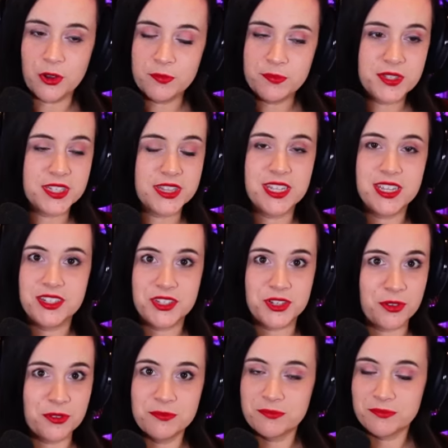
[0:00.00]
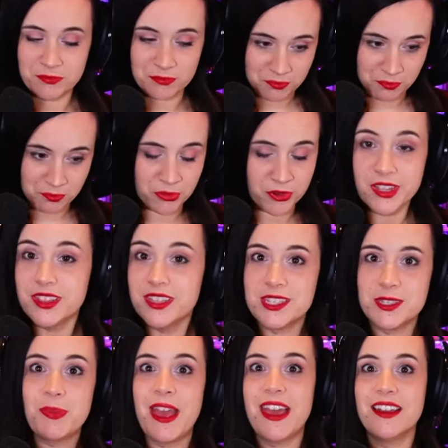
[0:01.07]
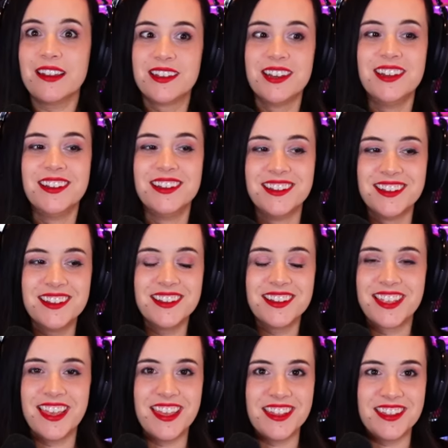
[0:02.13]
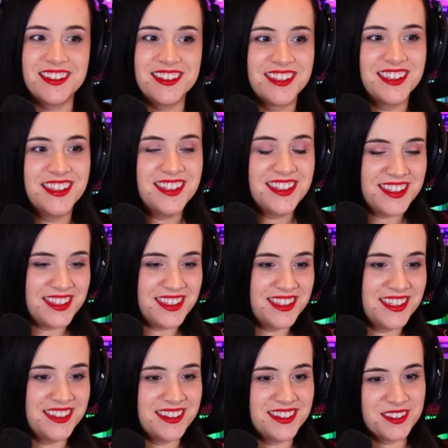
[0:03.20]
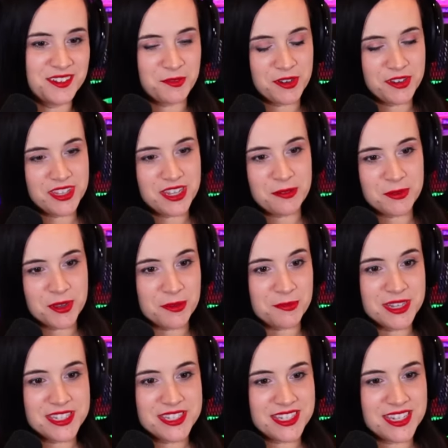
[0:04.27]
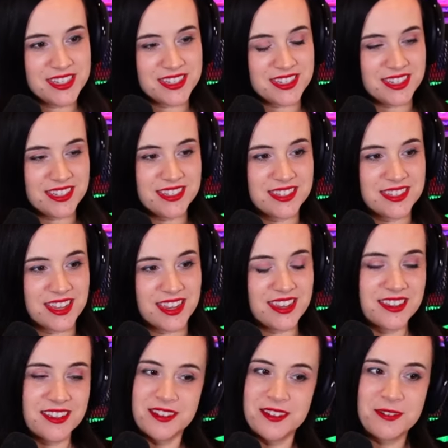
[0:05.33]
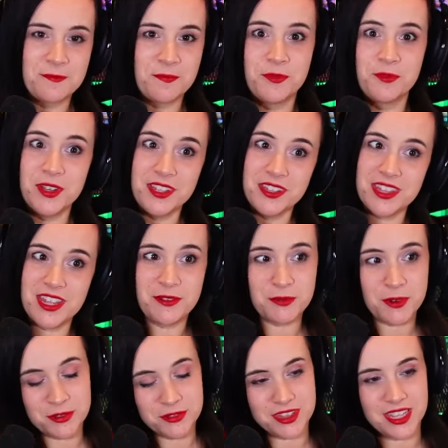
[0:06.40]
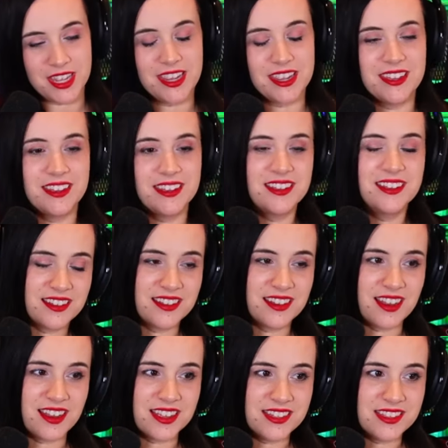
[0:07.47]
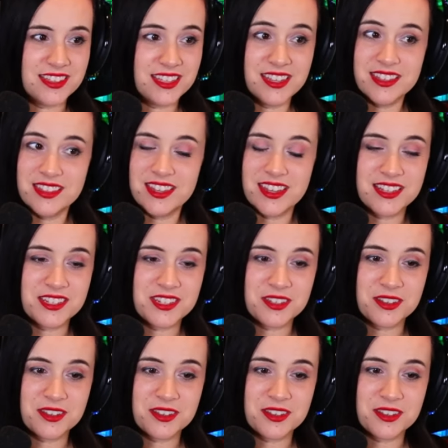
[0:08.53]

that they don't bring this back again in one of the upcoming seasons. Like, will they, won't they? I think that